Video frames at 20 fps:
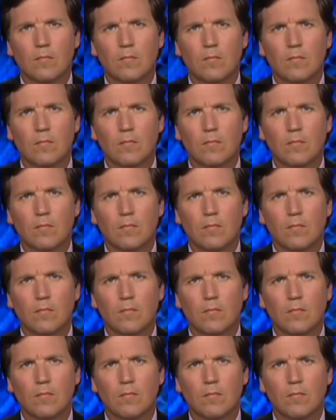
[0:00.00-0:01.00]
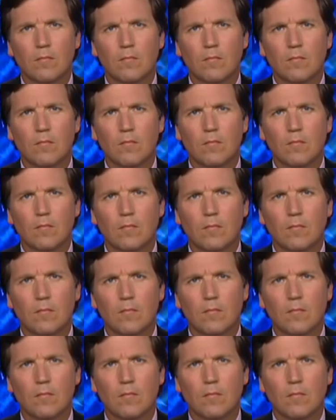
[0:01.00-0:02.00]

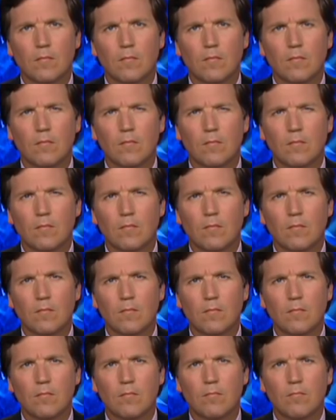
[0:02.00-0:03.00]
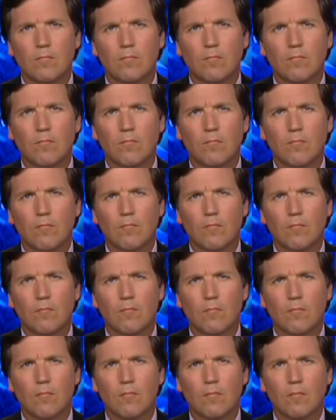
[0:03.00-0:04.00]

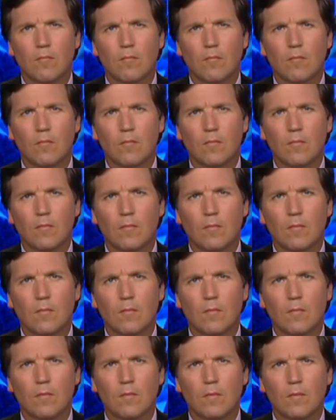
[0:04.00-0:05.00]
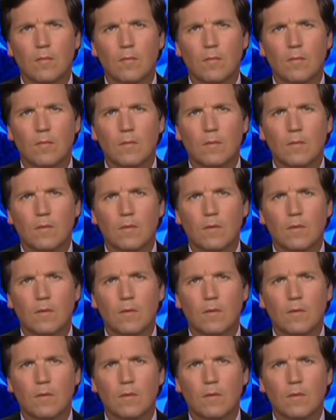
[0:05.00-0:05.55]
[no speech]